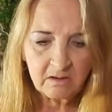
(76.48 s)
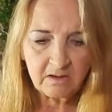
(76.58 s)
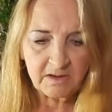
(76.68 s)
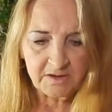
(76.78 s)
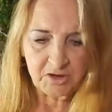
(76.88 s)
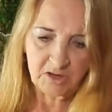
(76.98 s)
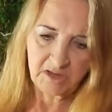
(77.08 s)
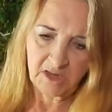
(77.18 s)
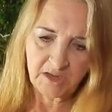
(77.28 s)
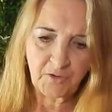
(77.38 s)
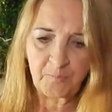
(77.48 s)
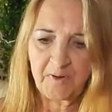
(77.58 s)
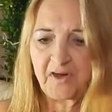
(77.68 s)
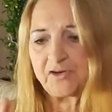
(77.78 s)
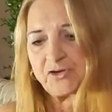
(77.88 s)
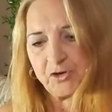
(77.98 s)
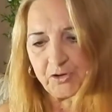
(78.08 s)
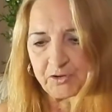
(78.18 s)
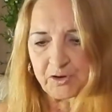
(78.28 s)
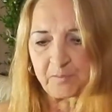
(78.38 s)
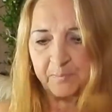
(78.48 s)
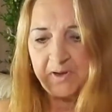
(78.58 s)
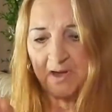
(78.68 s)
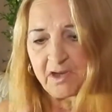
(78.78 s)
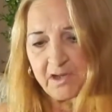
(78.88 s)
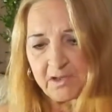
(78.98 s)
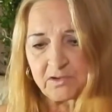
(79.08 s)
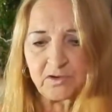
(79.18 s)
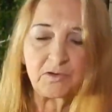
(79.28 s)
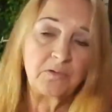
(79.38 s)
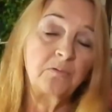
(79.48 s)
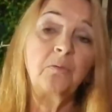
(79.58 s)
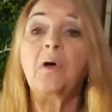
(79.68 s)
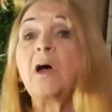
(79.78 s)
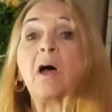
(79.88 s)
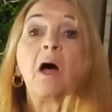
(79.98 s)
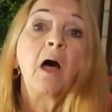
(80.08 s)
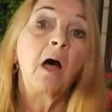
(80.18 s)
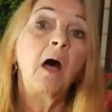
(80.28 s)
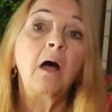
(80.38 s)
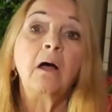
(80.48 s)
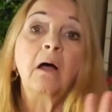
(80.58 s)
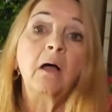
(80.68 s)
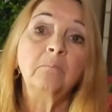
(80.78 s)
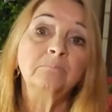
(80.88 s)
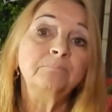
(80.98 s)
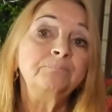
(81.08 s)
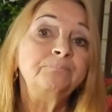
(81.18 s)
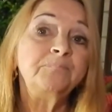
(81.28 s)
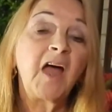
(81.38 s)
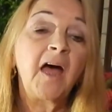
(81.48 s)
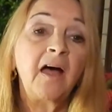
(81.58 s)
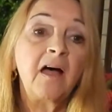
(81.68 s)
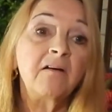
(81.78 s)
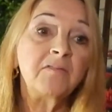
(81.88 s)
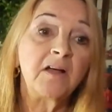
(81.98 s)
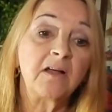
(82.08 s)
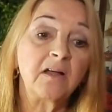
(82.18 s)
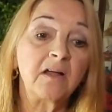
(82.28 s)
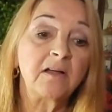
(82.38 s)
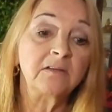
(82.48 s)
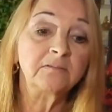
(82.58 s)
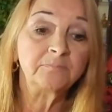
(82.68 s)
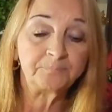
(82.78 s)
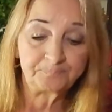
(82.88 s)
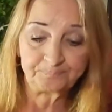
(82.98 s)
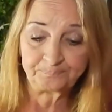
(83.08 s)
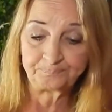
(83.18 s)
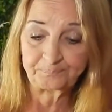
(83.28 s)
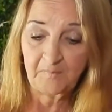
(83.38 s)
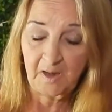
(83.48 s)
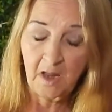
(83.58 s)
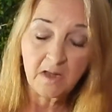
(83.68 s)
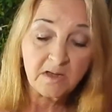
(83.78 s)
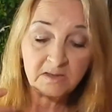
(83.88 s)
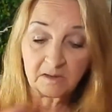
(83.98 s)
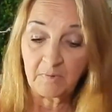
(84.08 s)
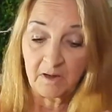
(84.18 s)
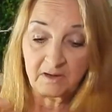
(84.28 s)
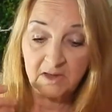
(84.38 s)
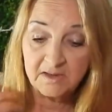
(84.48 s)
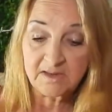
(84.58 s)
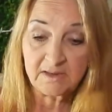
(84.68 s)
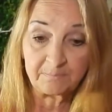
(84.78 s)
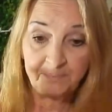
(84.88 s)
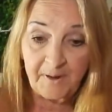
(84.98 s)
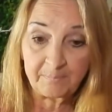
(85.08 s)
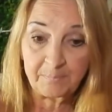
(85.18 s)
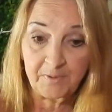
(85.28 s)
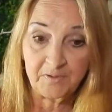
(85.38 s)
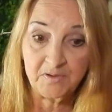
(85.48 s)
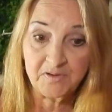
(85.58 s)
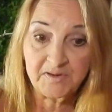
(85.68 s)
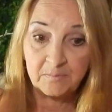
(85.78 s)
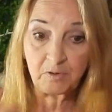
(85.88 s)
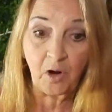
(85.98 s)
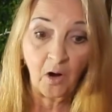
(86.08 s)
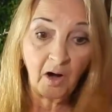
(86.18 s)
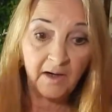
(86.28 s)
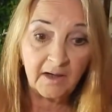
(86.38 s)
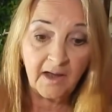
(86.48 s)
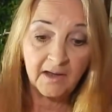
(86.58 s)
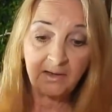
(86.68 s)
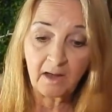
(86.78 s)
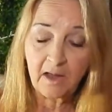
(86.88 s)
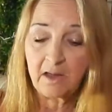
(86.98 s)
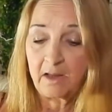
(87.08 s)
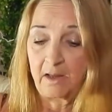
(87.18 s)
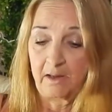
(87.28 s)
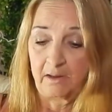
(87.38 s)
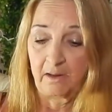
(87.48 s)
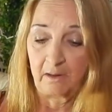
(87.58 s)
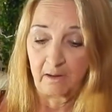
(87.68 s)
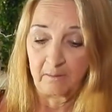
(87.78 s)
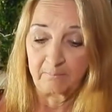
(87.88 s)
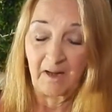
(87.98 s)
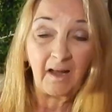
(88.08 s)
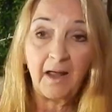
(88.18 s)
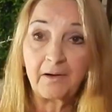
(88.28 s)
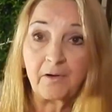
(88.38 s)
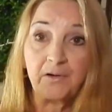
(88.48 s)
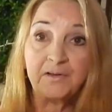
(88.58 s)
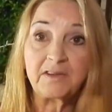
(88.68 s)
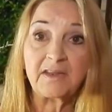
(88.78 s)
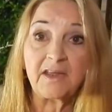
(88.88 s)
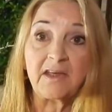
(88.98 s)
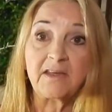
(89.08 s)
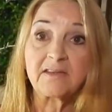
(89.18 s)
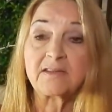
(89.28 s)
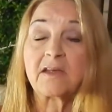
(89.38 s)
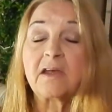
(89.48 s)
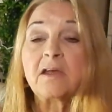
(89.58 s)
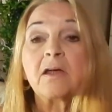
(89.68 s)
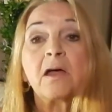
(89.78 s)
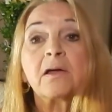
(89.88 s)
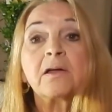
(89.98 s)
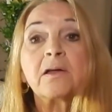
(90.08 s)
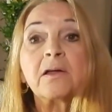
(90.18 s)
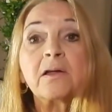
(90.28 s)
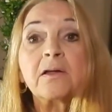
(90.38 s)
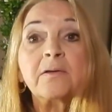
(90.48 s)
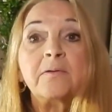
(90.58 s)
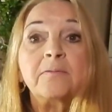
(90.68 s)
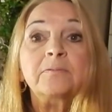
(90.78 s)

is you take your beans, you cook your beans, you um, have uh, some onions, some pepper, some garlic, um, a lot of good things. Uh,